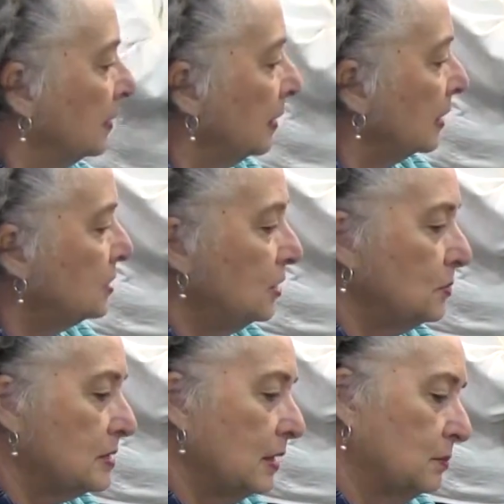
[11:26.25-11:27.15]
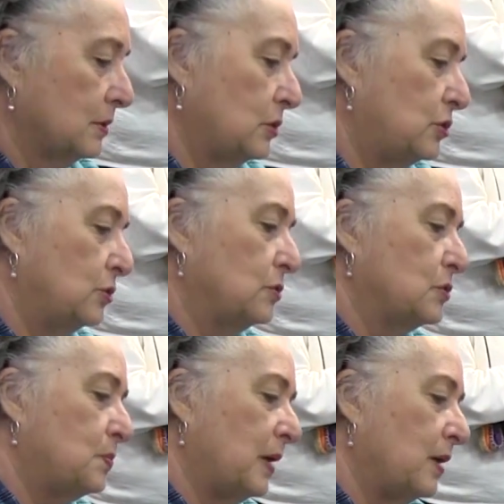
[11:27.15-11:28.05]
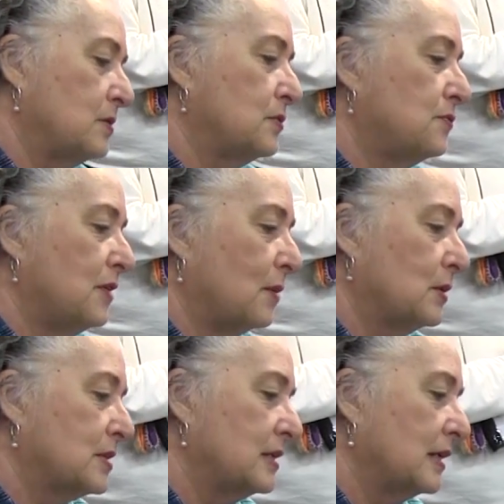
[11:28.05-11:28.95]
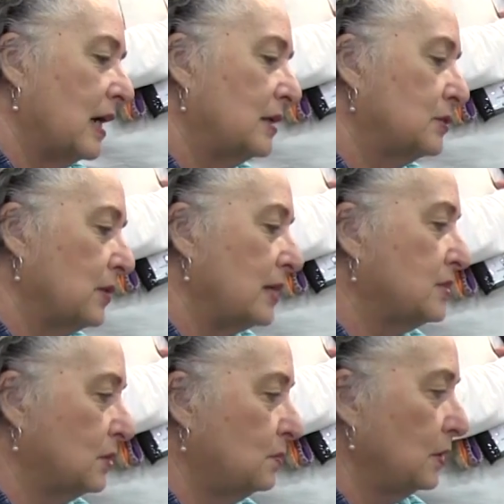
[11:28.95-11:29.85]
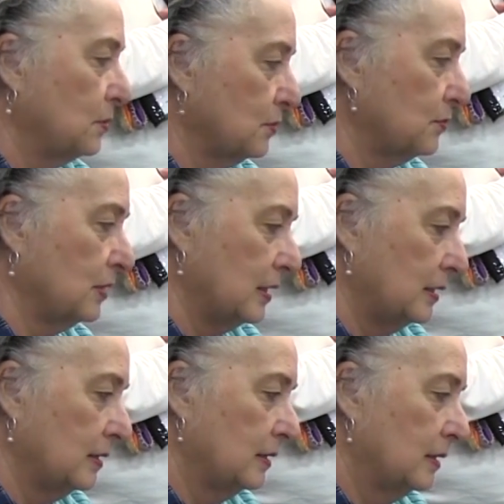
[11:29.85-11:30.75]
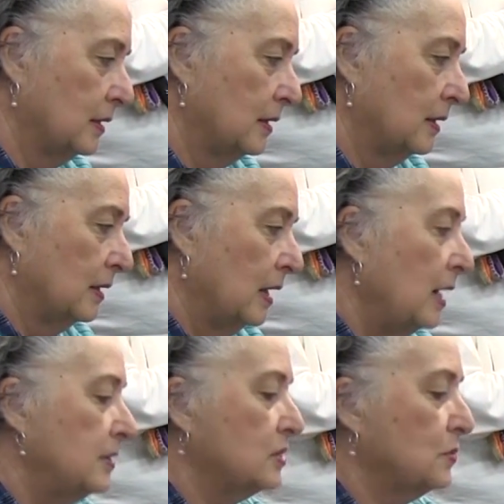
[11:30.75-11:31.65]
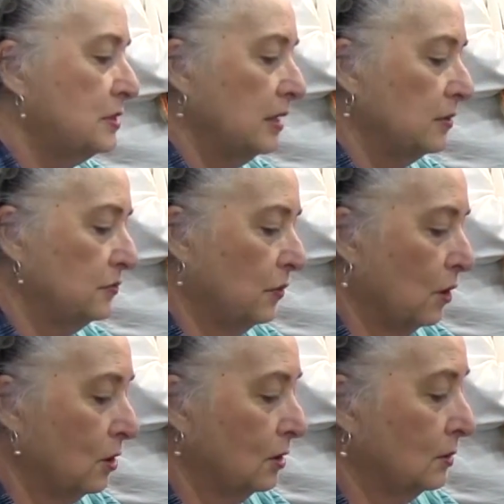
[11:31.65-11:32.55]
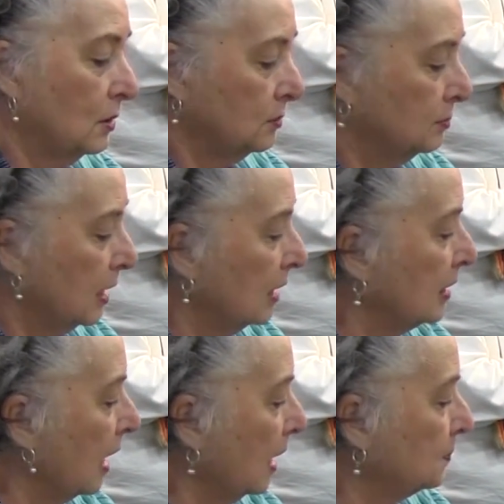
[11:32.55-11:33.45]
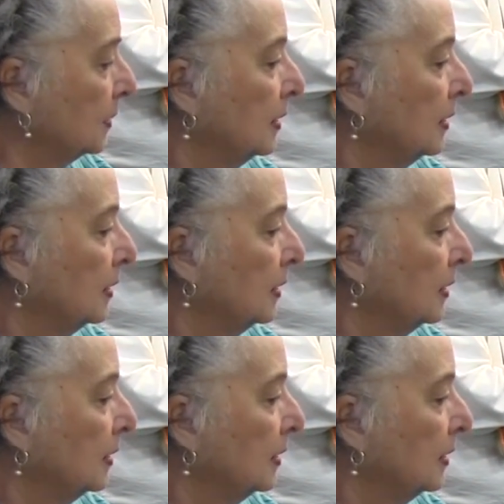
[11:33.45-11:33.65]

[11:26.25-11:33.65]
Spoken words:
And she was able to choose pairs of fabrics that contrasted beautifully. This was done for our blog hop,